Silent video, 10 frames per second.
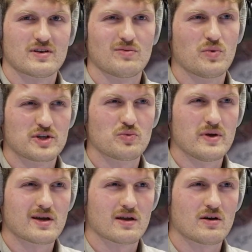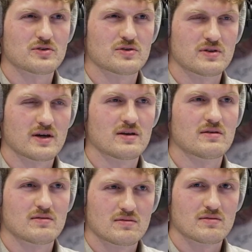which we can also
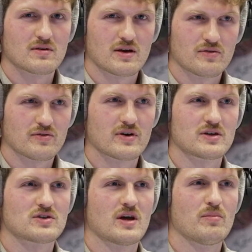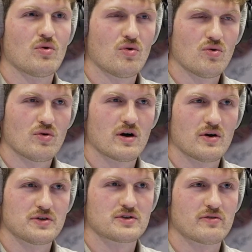then kind of assemble
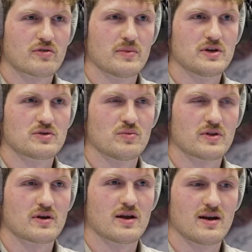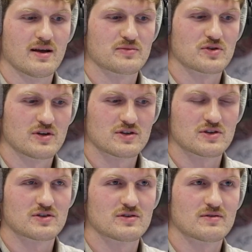all this information with an LLM. So this
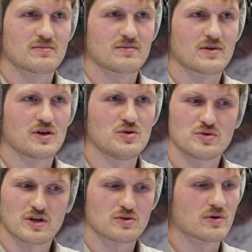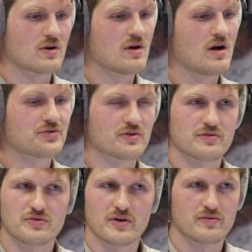is a use case where a lot
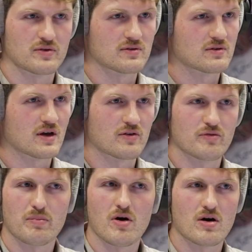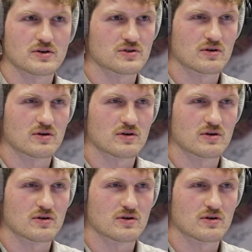of different kind of parts are